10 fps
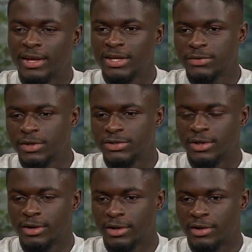guess when I was
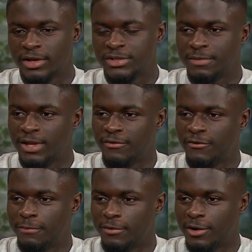younger, you know, I used to play
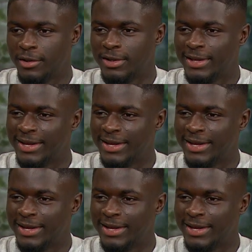football.